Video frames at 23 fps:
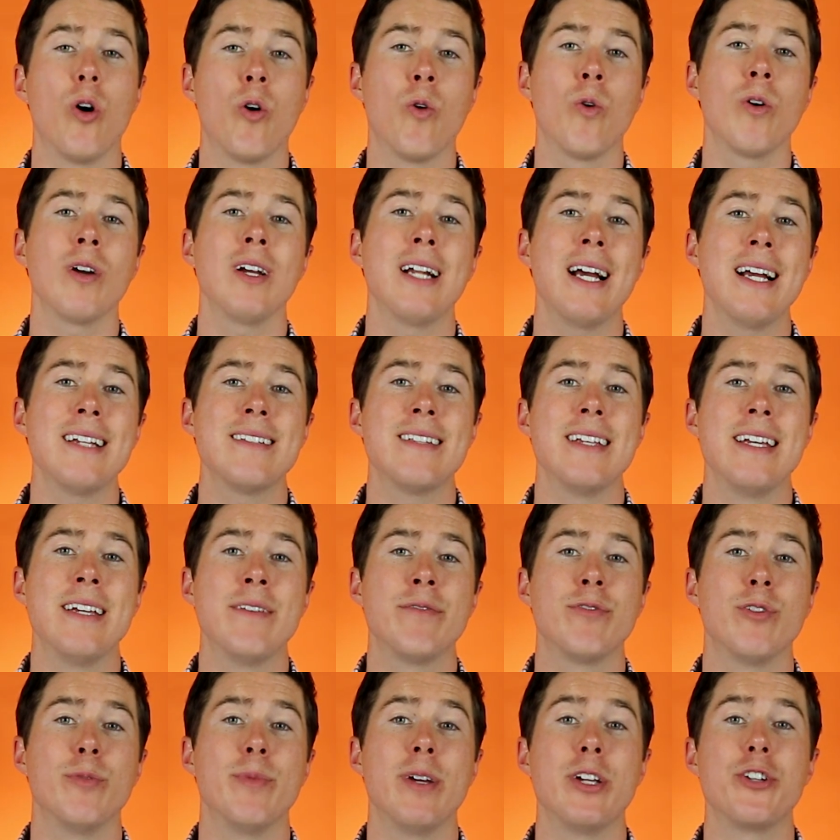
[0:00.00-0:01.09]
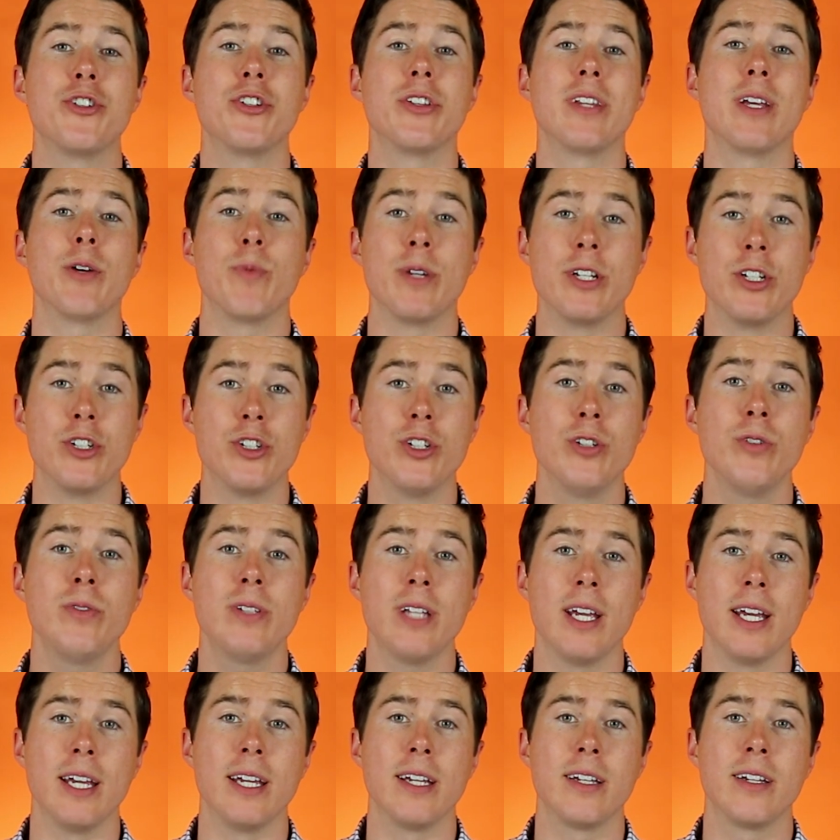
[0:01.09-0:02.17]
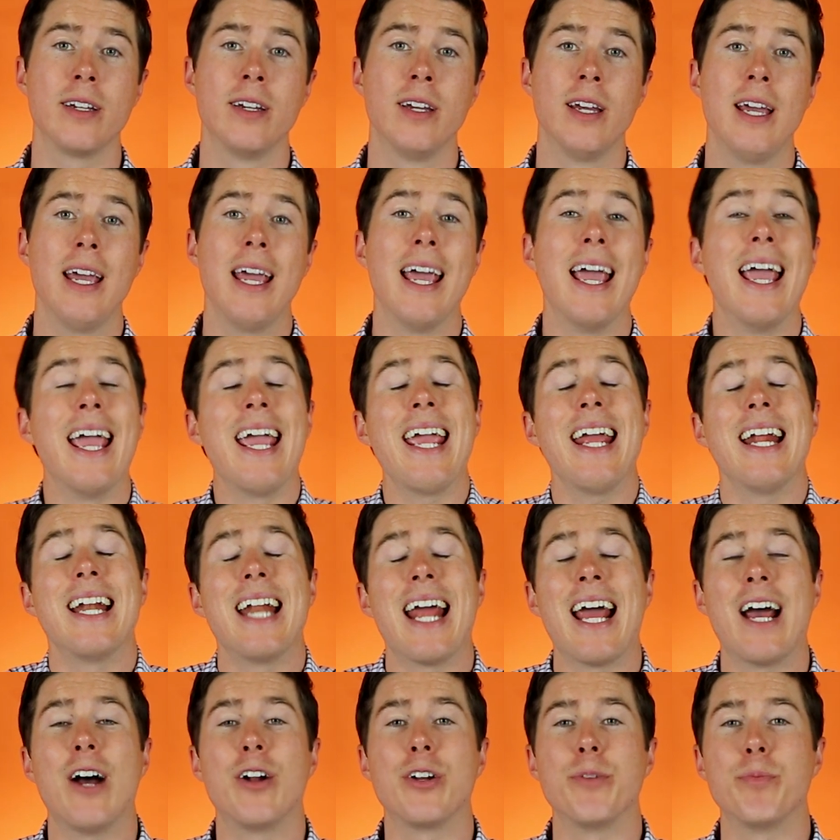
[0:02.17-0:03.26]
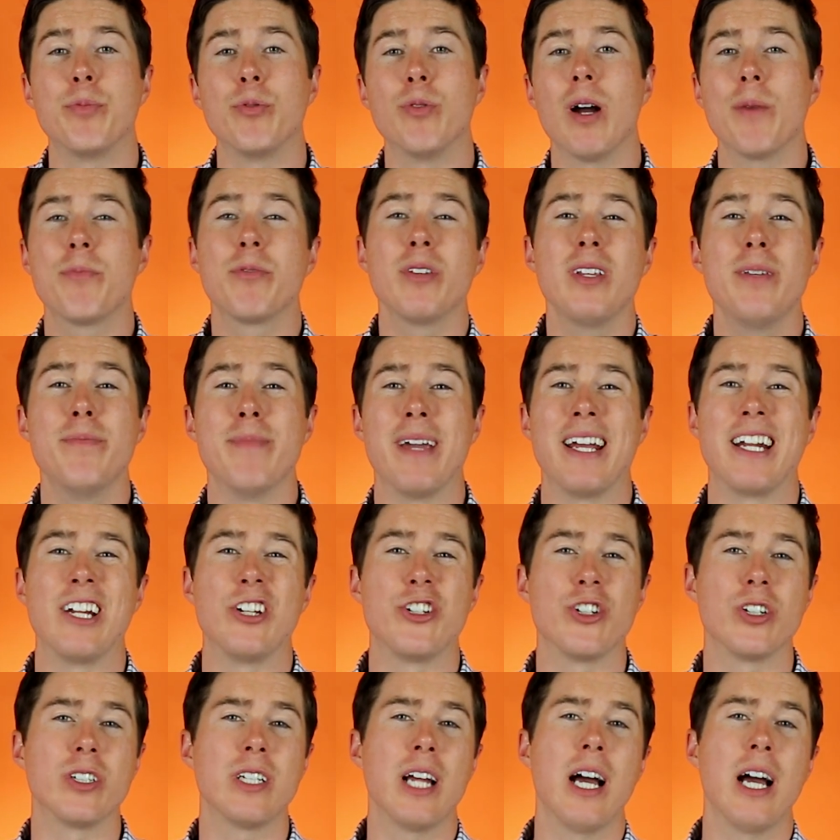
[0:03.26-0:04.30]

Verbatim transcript: organize the information that we do take and how to properly manage our